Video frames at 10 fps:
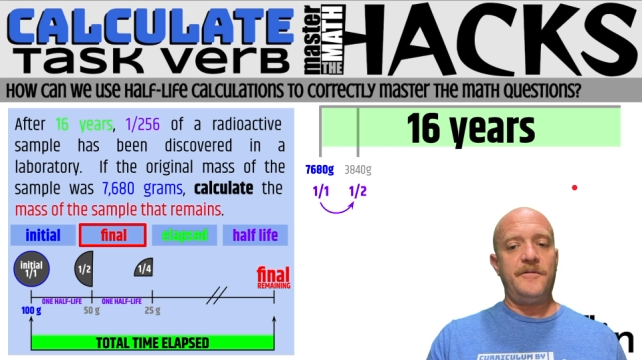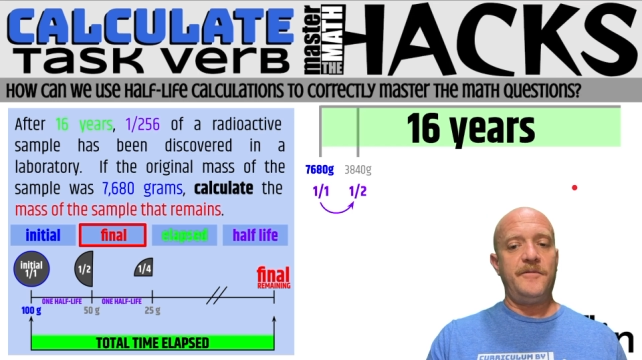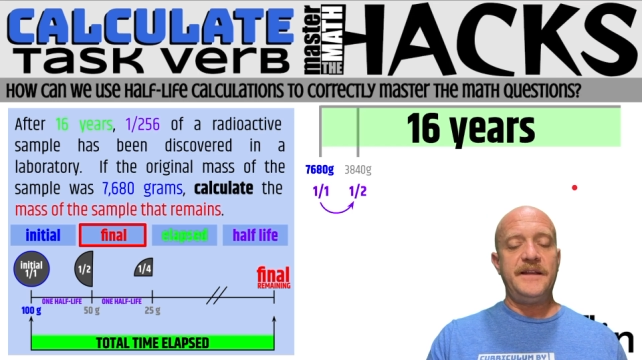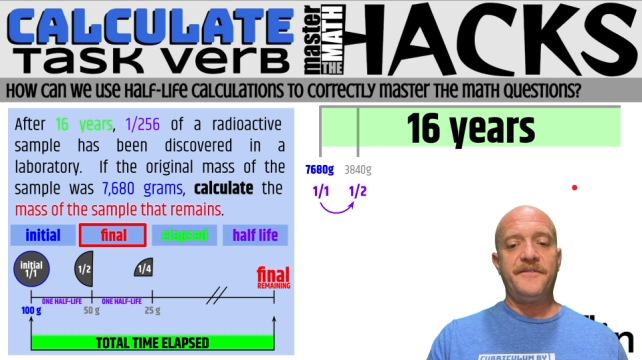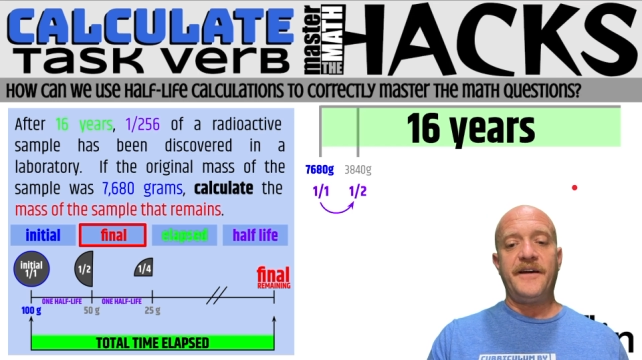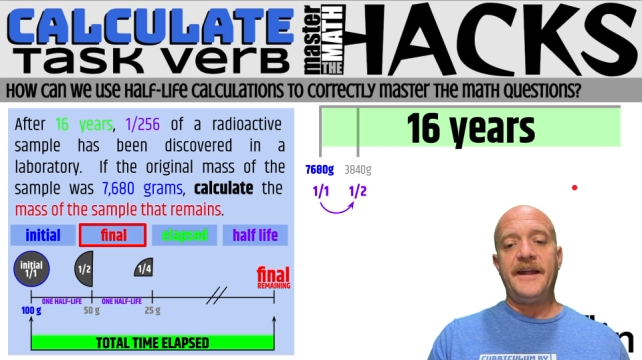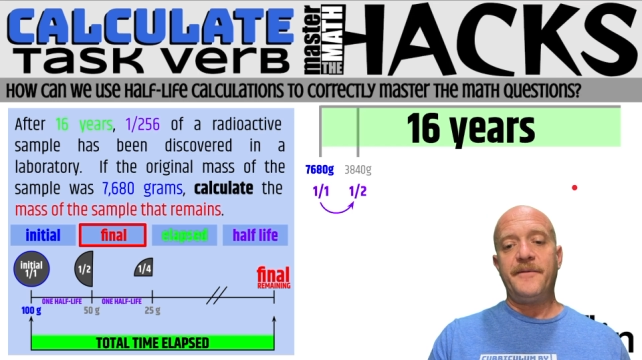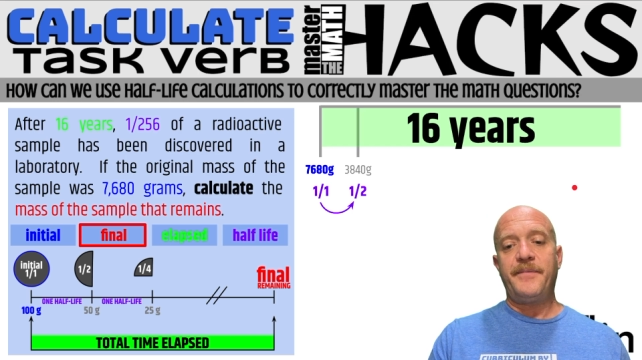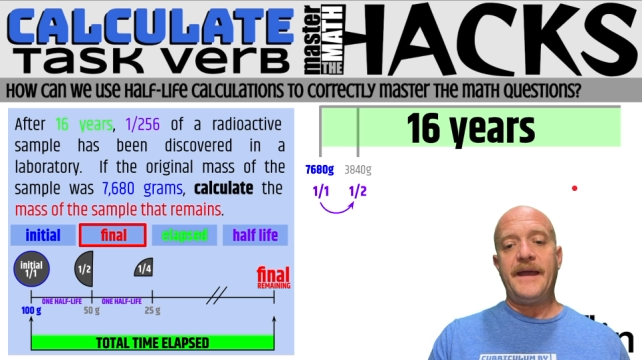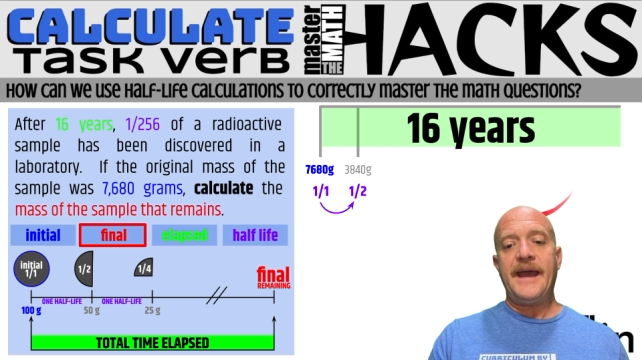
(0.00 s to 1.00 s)
We divide
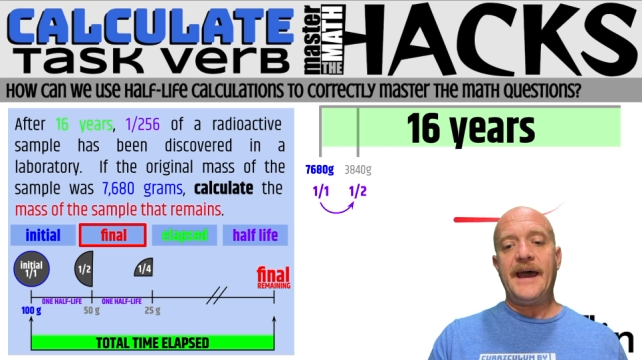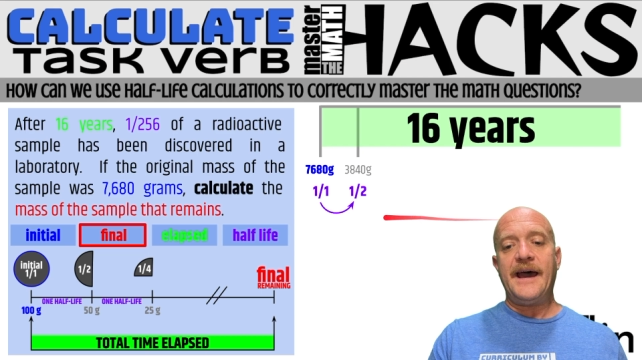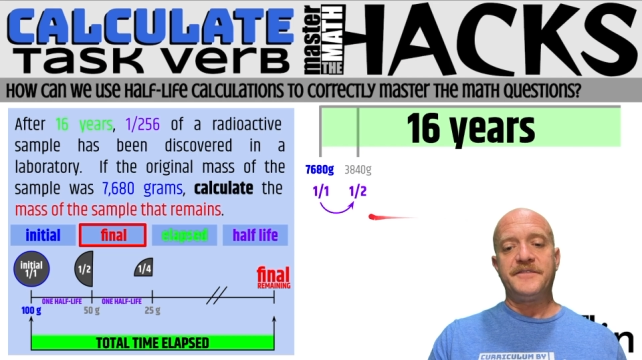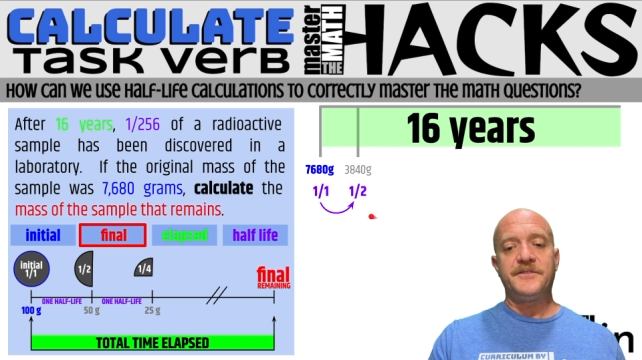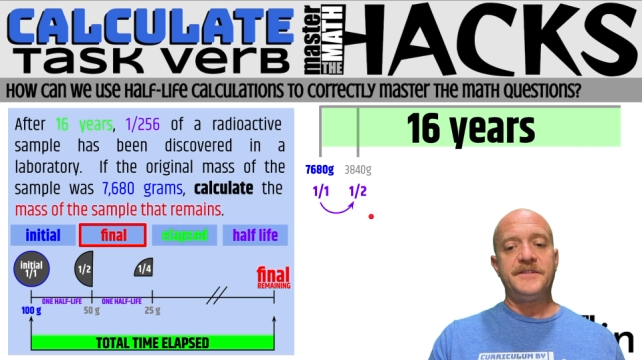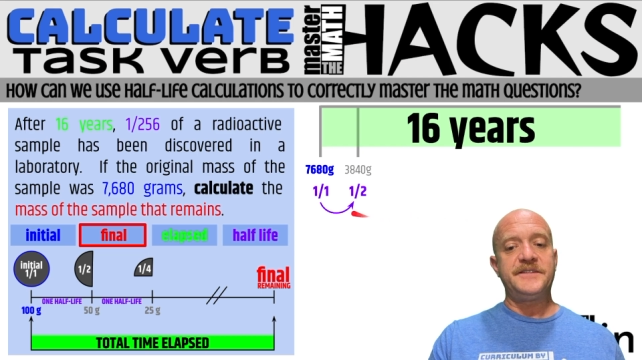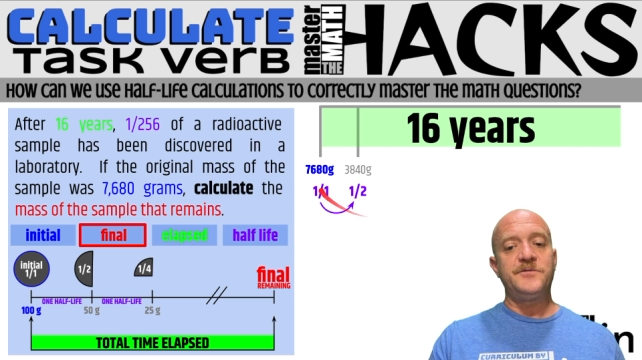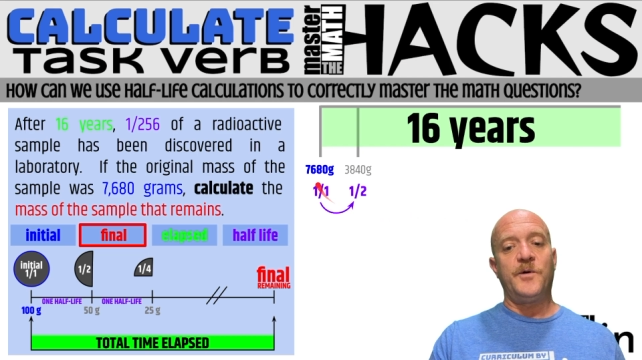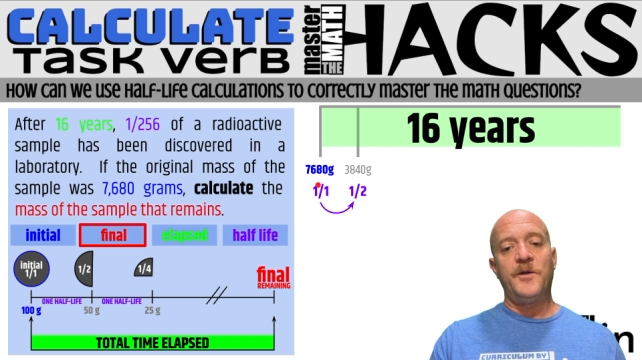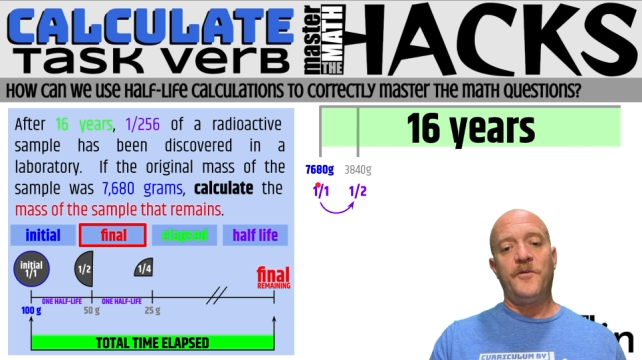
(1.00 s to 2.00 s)
it by half, so this
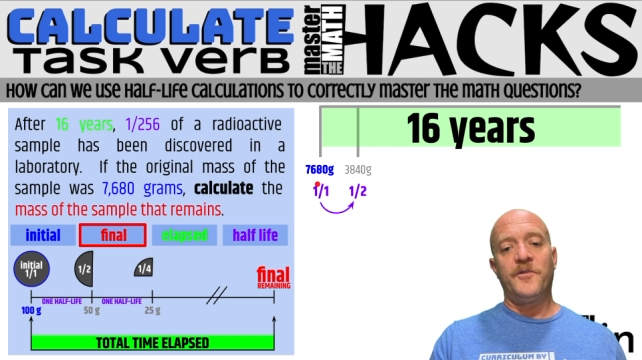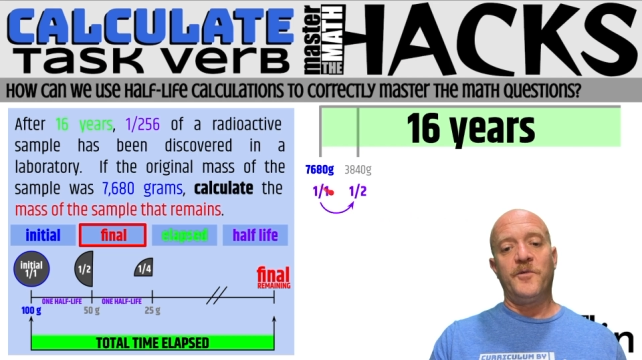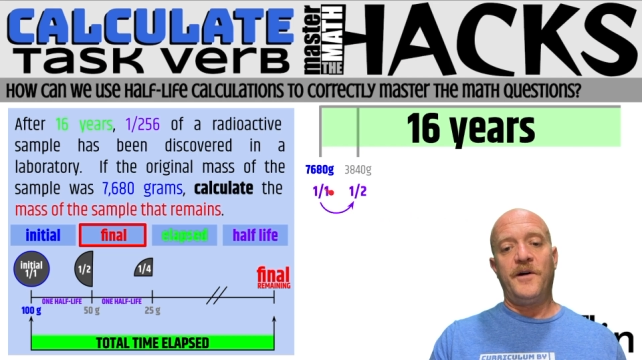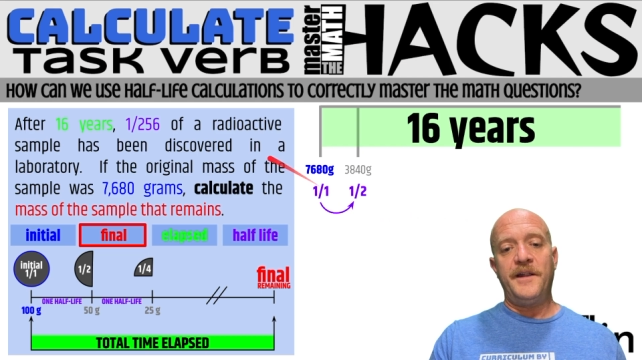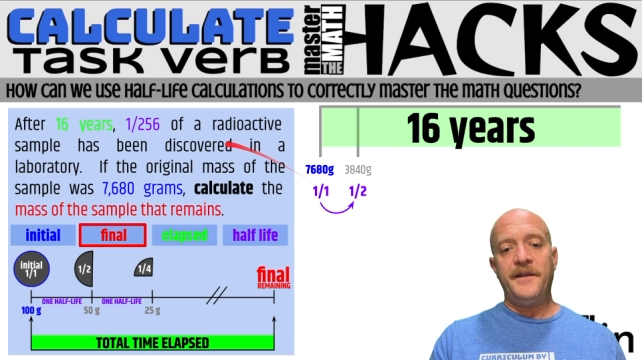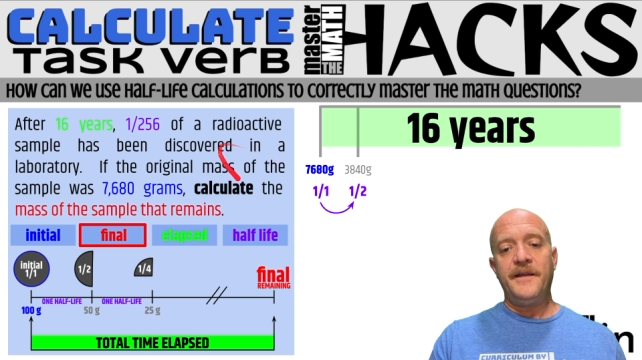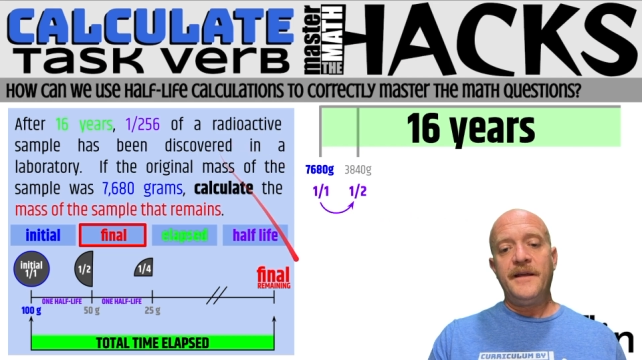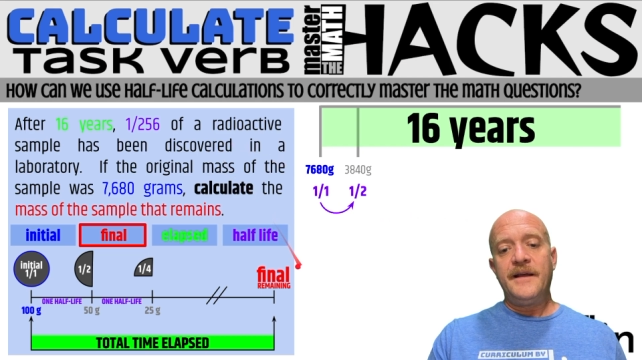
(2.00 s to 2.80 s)
is 1/1.